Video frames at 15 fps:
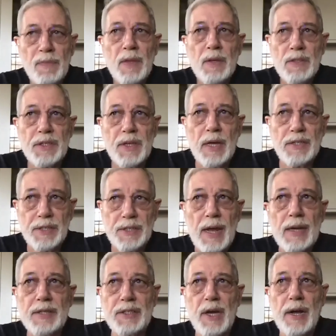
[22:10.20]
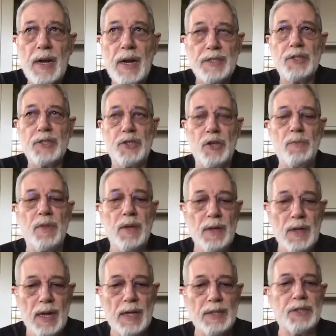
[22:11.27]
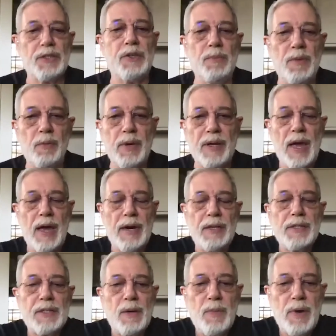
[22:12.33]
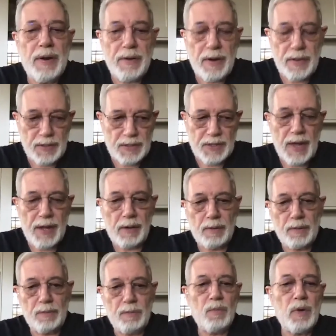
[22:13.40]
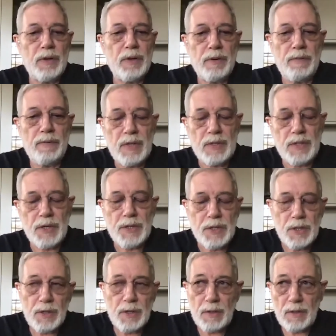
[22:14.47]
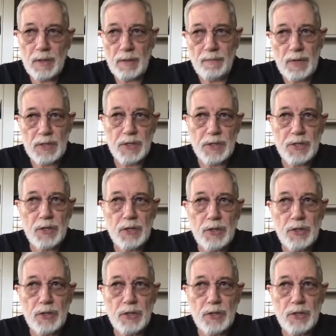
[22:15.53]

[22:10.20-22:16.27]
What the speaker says: Scale aside. Let's assume that we can, in some way or other, scale what you're envisaging.